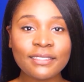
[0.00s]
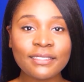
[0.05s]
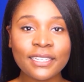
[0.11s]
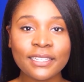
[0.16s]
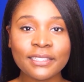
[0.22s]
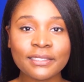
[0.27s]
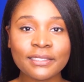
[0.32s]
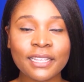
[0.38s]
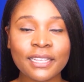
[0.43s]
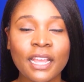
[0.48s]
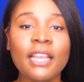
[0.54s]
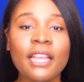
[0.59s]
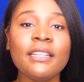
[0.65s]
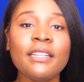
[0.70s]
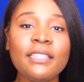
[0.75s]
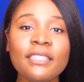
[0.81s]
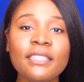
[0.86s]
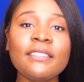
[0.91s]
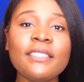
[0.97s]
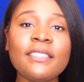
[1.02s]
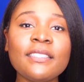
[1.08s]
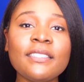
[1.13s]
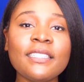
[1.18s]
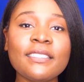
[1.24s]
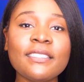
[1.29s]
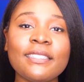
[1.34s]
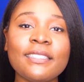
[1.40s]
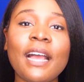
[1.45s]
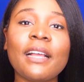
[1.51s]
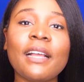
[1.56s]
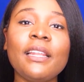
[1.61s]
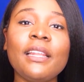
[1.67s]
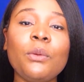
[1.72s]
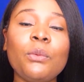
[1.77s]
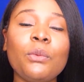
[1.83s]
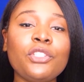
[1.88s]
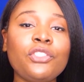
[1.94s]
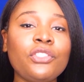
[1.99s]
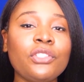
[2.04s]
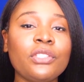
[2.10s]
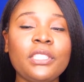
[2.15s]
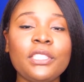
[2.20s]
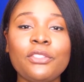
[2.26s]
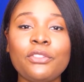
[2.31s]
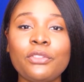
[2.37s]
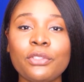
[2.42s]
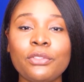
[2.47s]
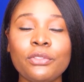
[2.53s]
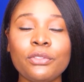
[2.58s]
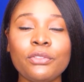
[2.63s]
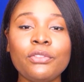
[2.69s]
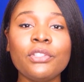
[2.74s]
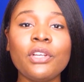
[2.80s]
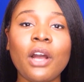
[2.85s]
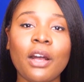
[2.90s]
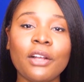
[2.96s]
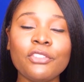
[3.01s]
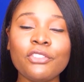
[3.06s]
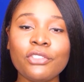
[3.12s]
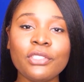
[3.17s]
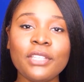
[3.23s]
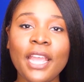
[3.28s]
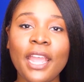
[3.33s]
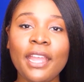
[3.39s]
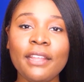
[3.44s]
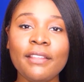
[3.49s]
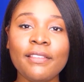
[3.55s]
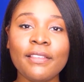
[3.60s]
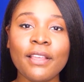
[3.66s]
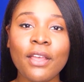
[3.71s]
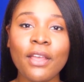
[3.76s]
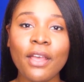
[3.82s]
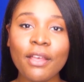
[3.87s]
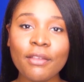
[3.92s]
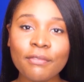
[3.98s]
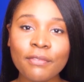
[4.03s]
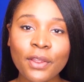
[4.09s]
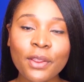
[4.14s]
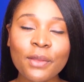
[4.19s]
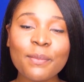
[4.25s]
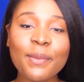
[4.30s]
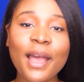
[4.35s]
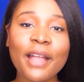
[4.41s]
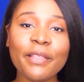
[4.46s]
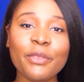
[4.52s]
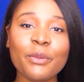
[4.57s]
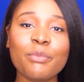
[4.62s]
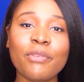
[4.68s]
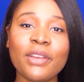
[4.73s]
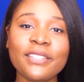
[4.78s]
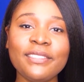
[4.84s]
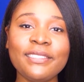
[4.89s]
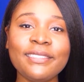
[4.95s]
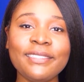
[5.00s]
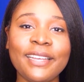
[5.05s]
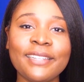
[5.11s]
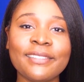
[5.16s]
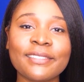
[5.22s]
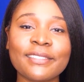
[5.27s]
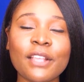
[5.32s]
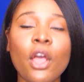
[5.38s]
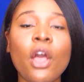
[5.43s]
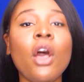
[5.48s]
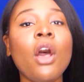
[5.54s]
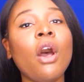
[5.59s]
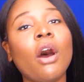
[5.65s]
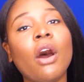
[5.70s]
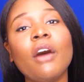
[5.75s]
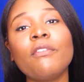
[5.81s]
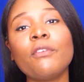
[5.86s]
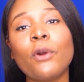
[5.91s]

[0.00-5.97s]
This is it. This is exactly what you need to do to conjugate a verb at the present tense.